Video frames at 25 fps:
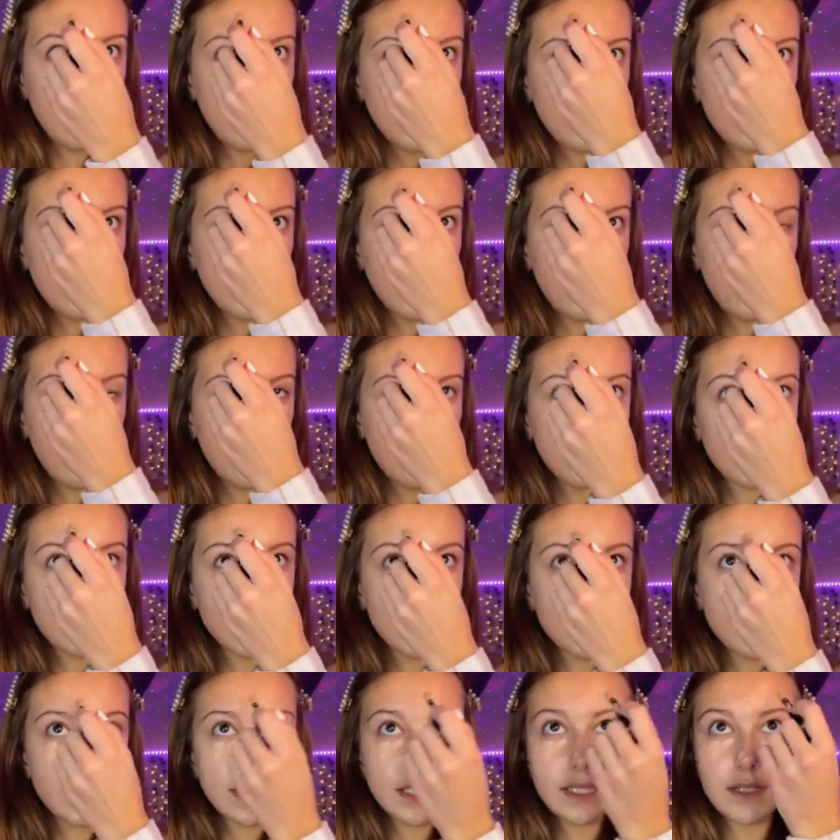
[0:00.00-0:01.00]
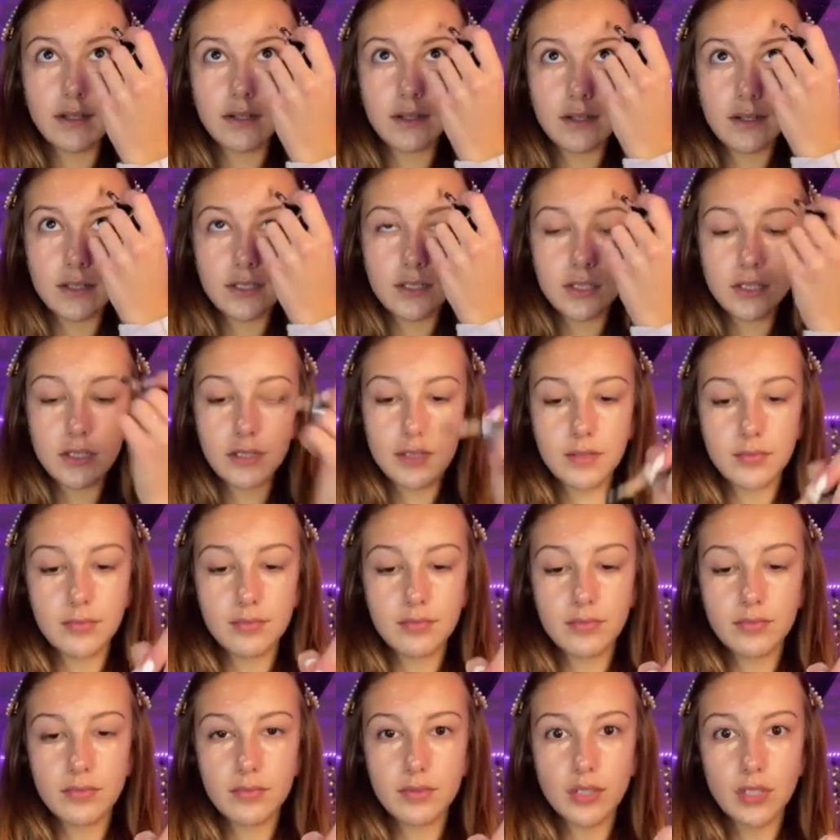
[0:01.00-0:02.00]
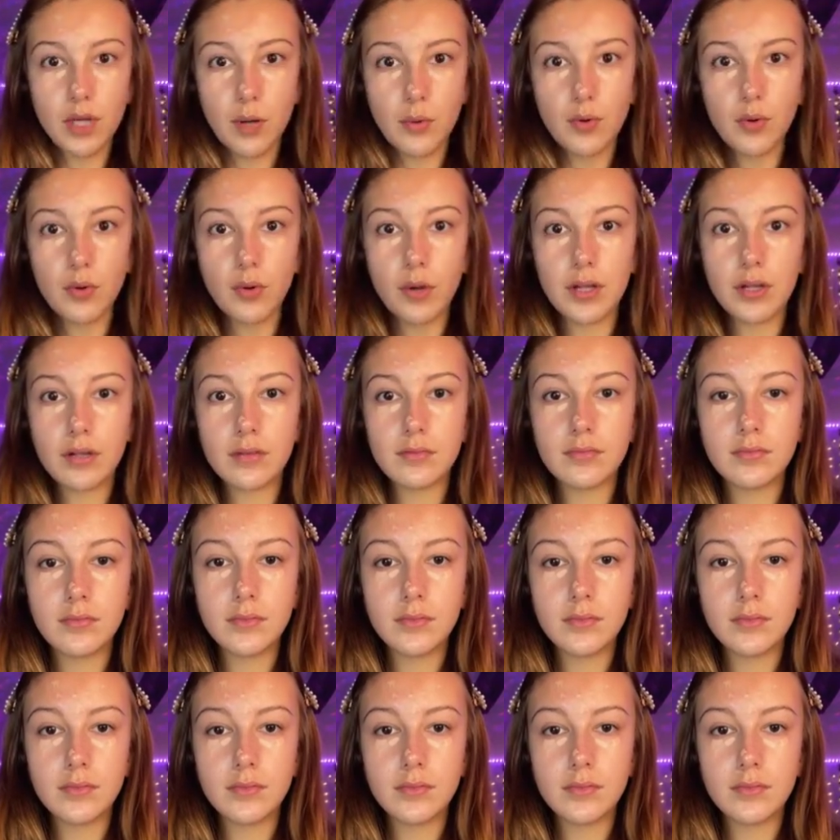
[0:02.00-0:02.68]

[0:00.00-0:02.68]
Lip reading: the other concealer. It's just so annoying.